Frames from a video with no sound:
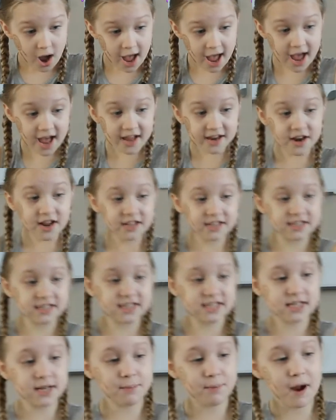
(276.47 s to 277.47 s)
And
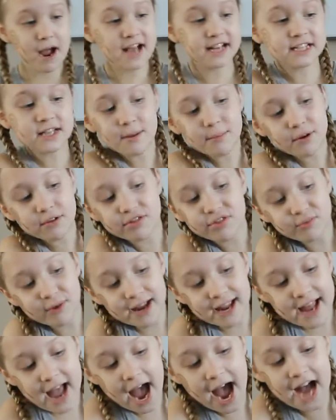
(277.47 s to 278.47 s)
surprise number
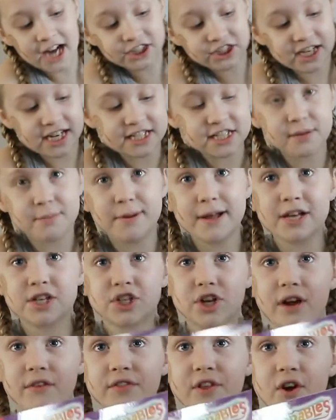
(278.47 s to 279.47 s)
three actually has a
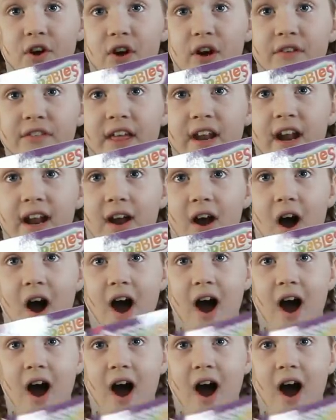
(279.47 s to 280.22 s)
picture of the girl that I